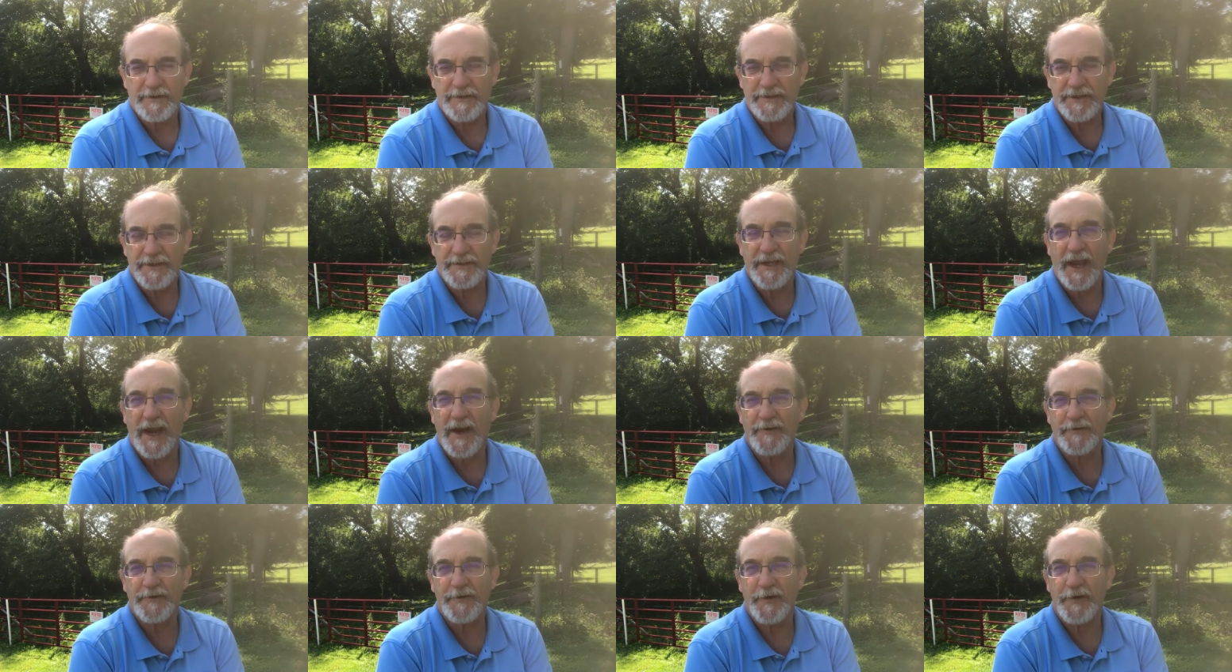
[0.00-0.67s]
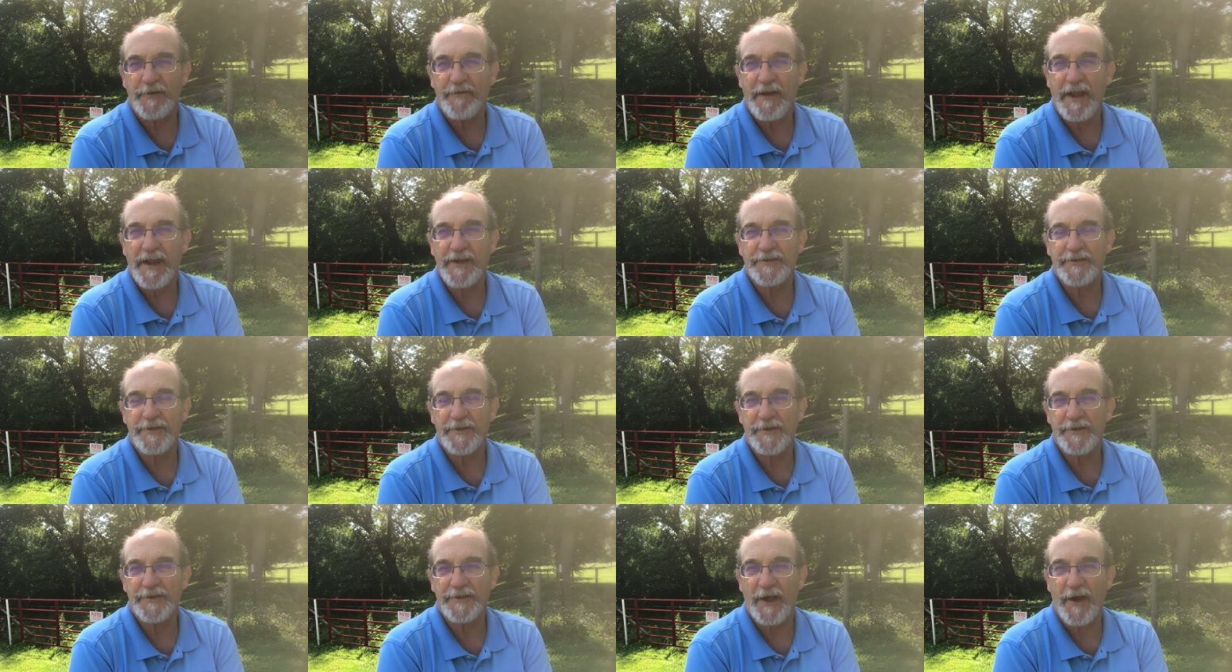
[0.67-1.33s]
desire to
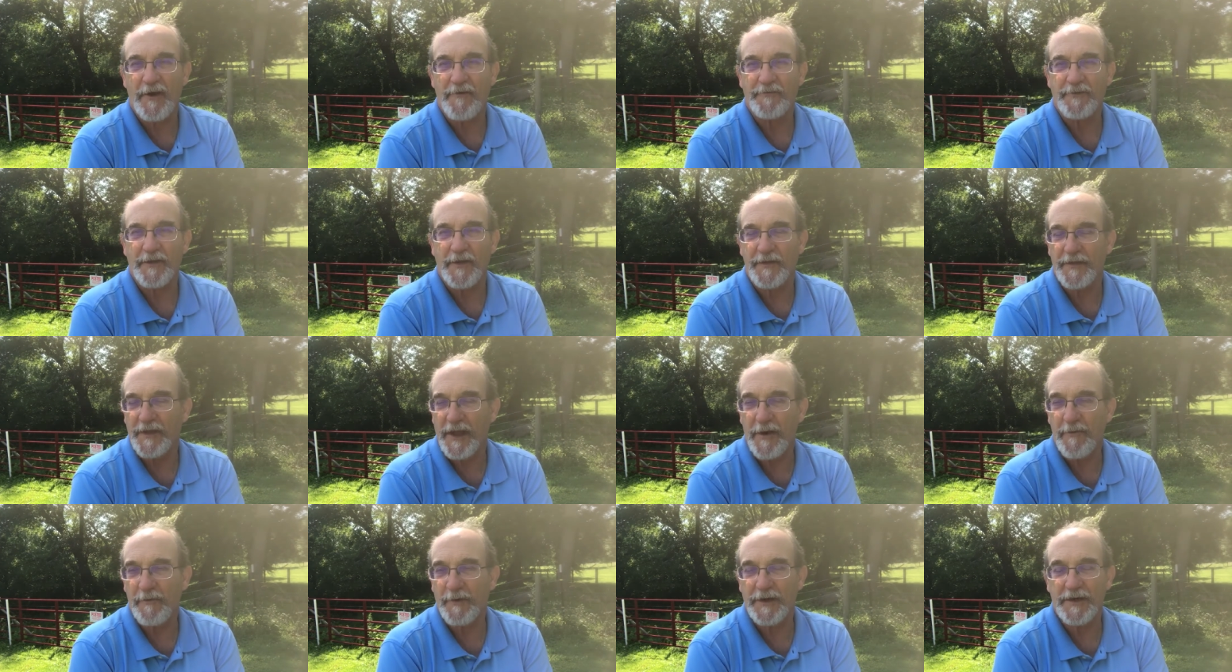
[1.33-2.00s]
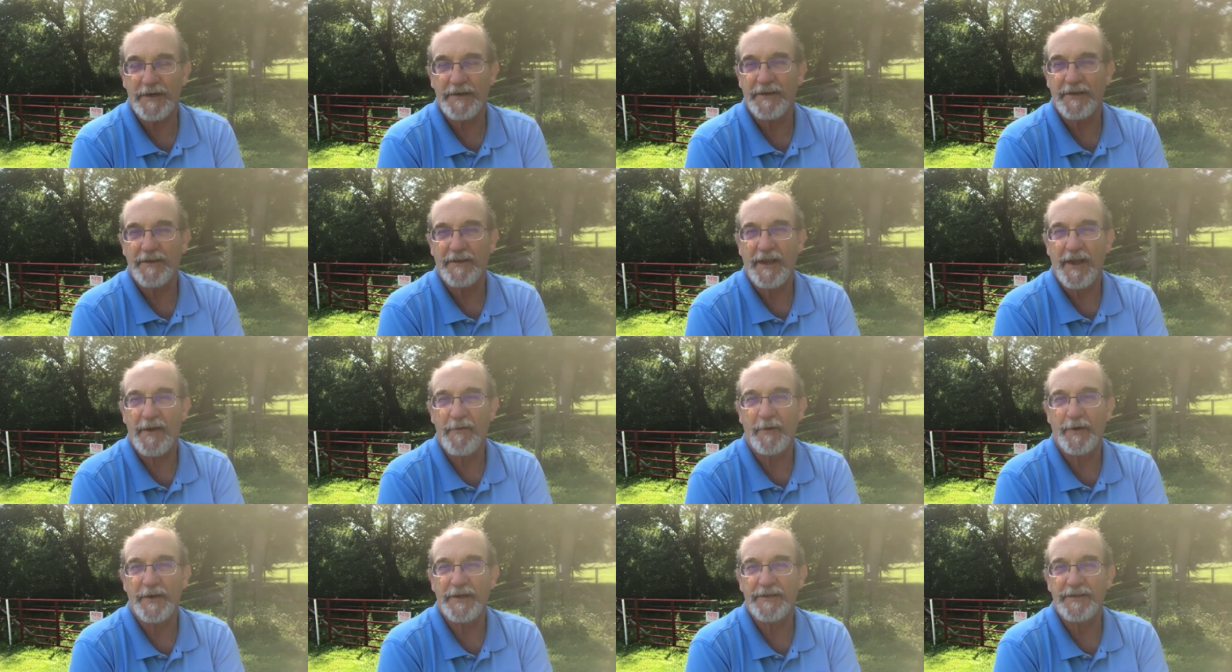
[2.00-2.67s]
advance yourself that they would
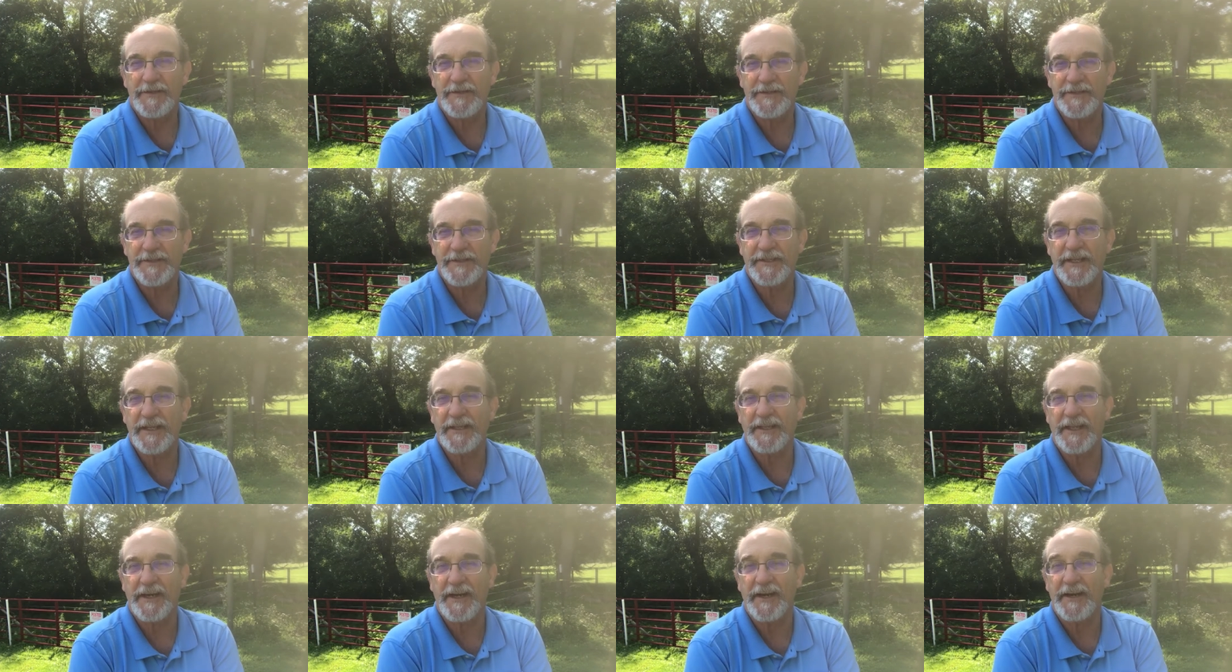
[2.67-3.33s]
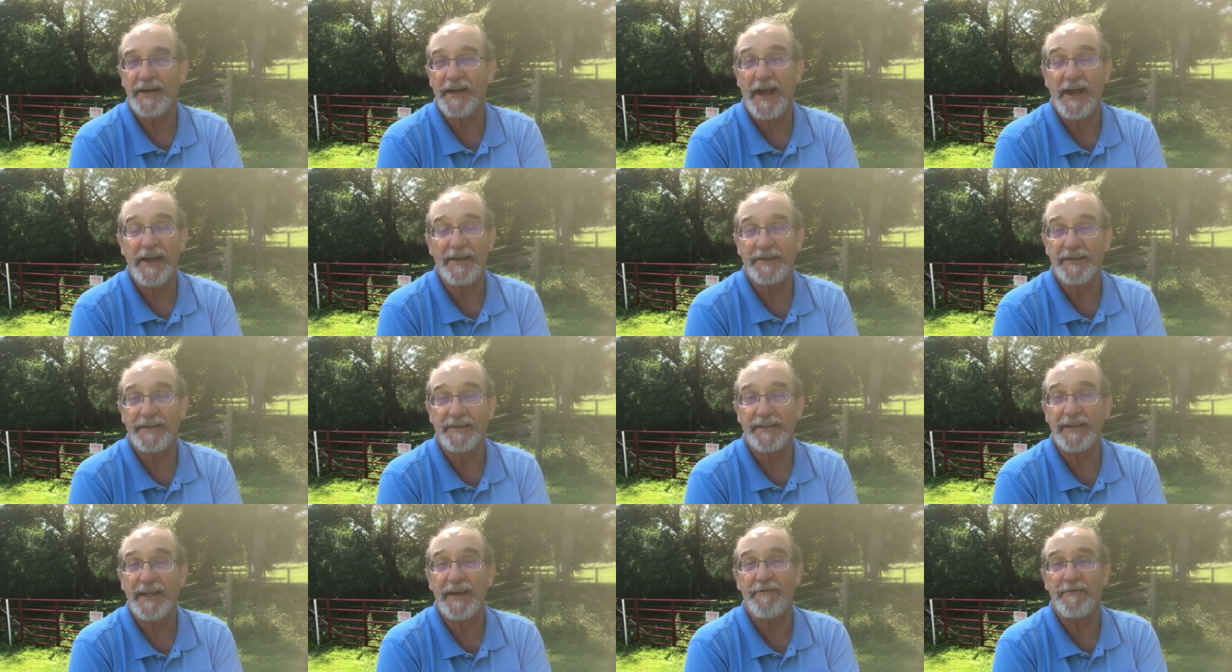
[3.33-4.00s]
they would steal it at night
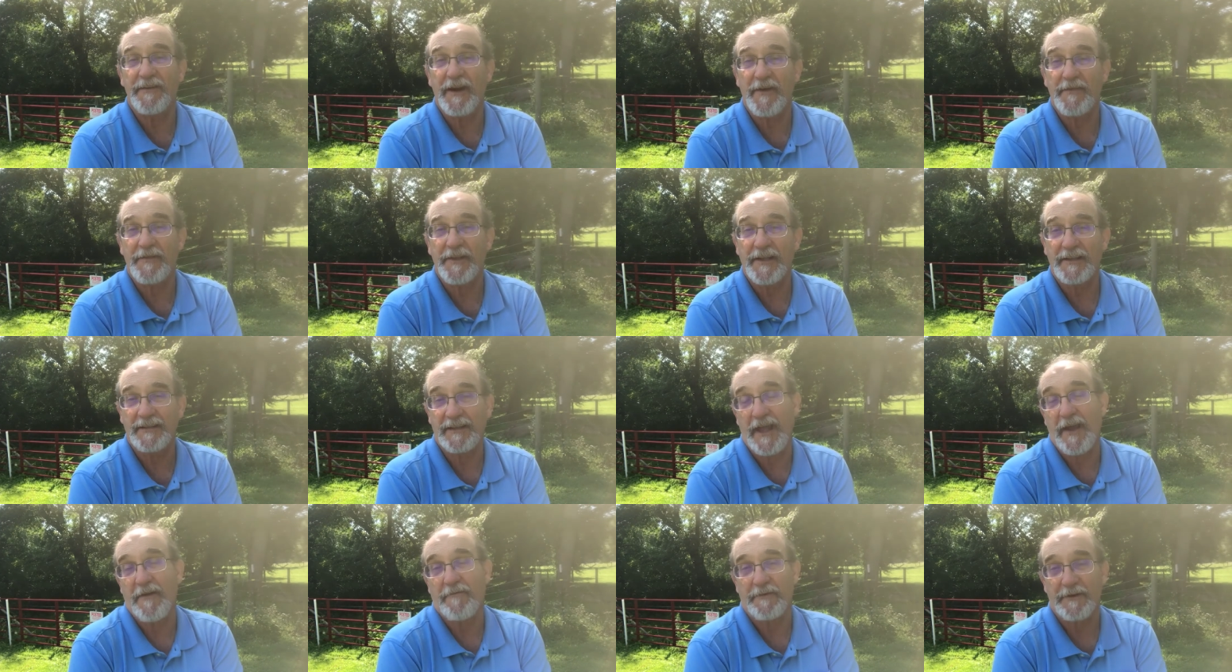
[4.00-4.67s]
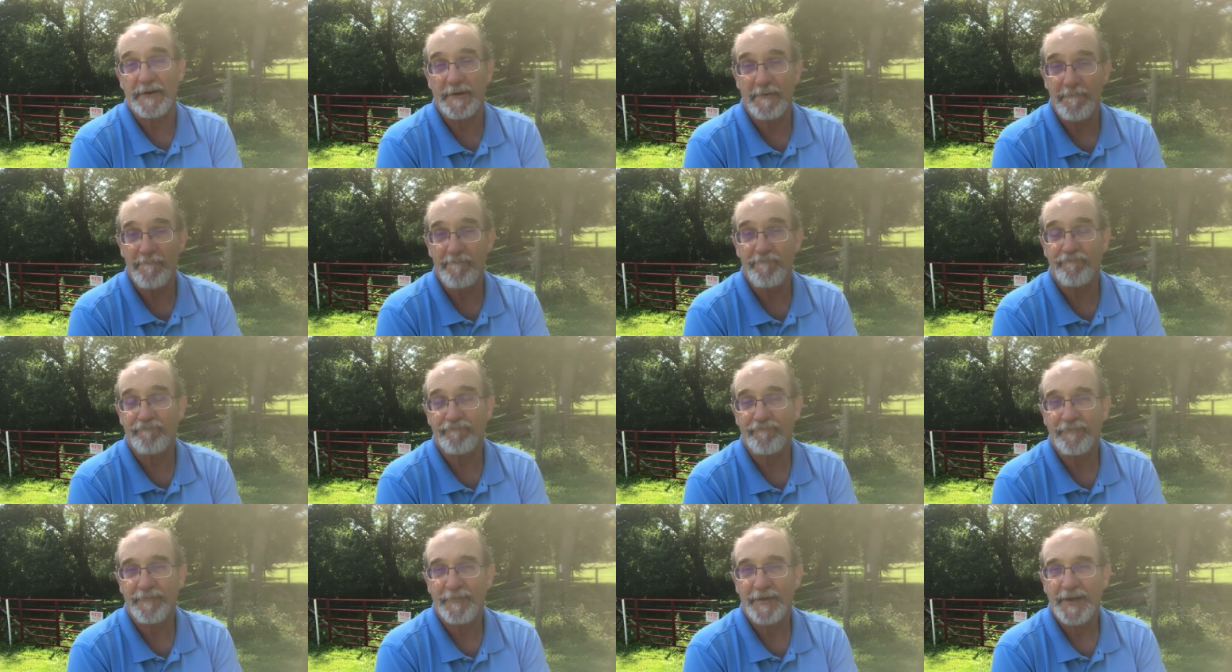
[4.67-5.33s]
and leave nothing left.
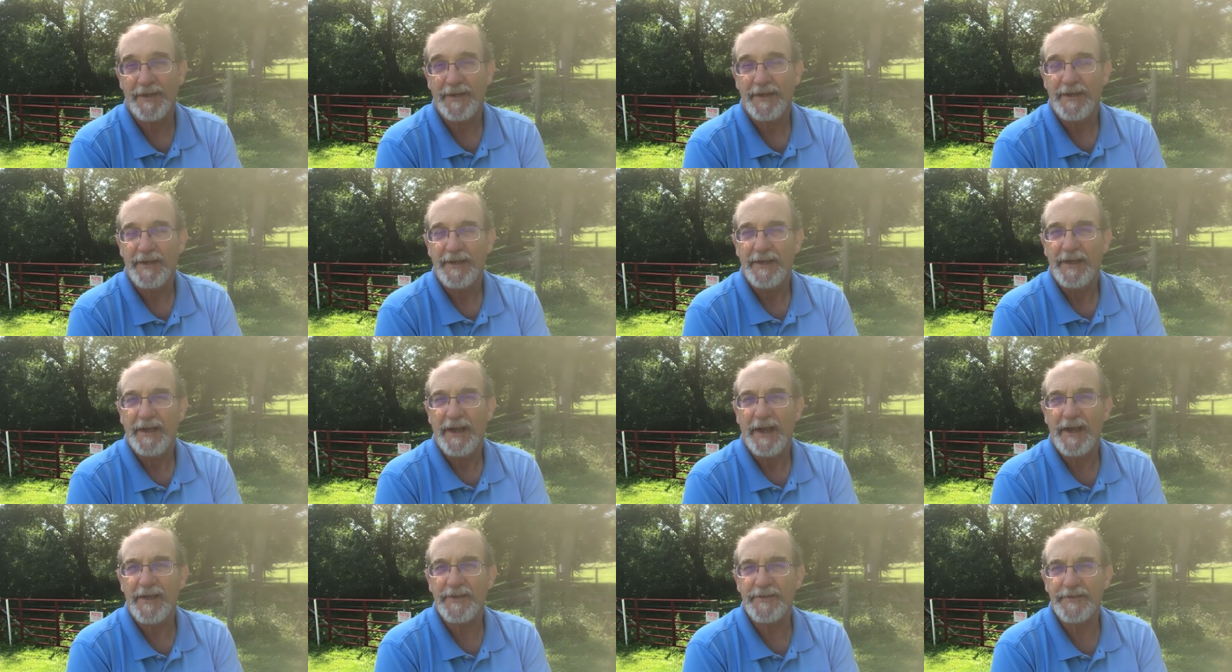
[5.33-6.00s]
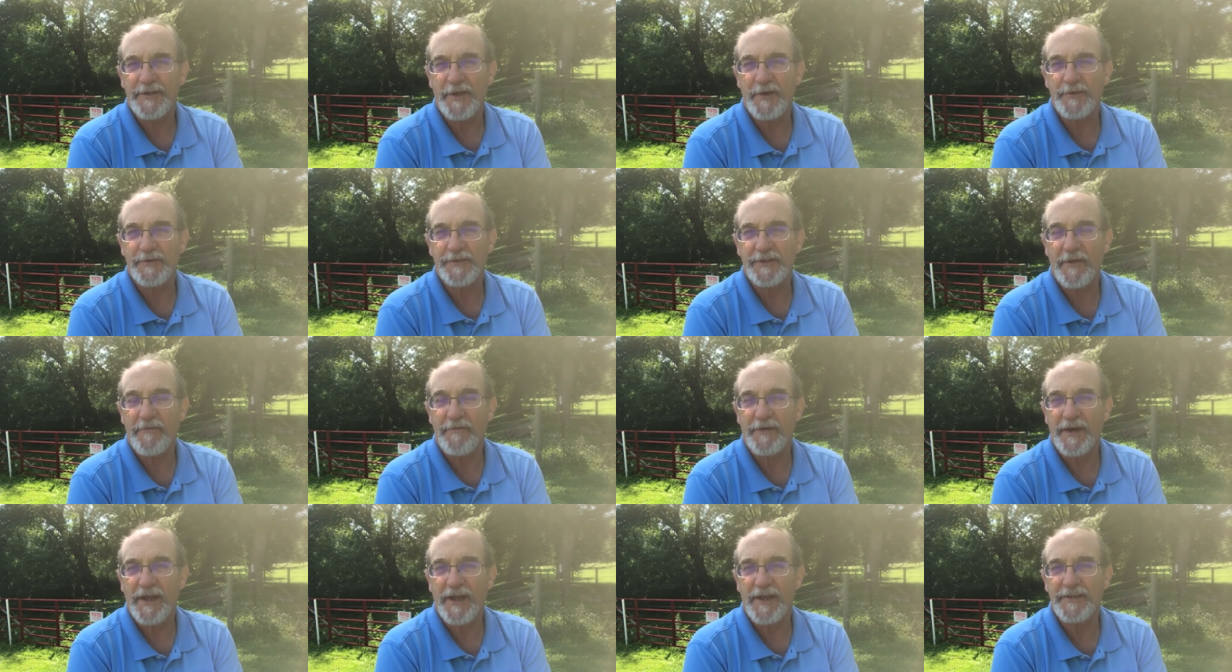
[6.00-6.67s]
And so
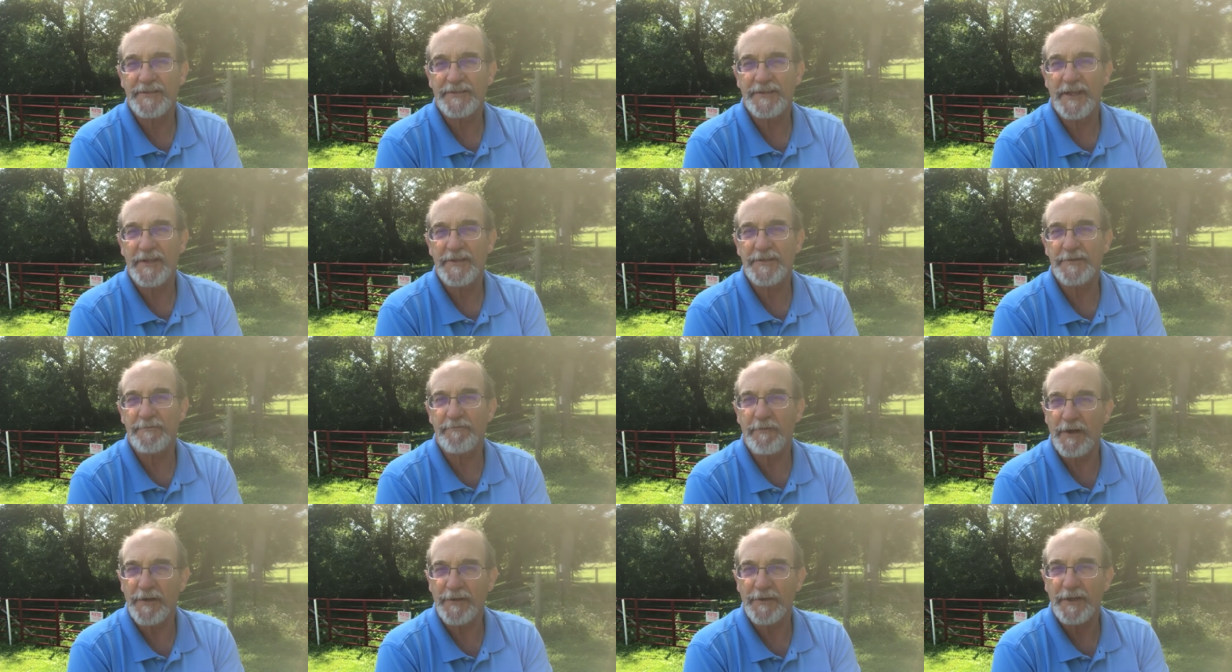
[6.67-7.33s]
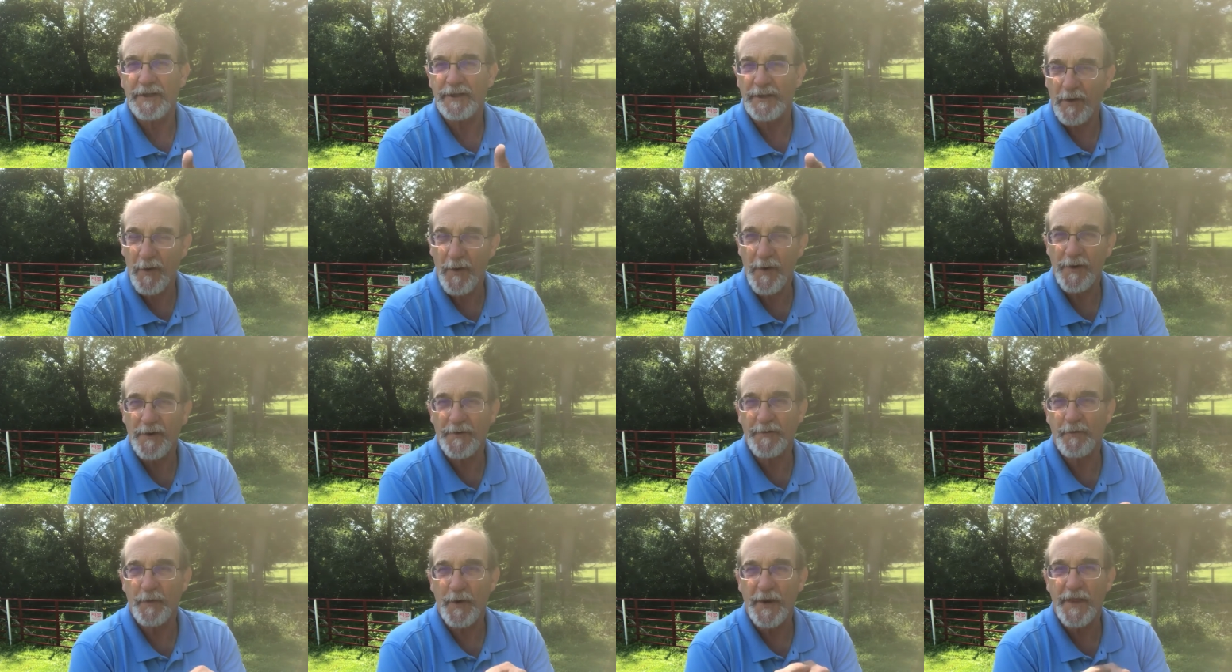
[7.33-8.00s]
Zephaniah says, "But the Lord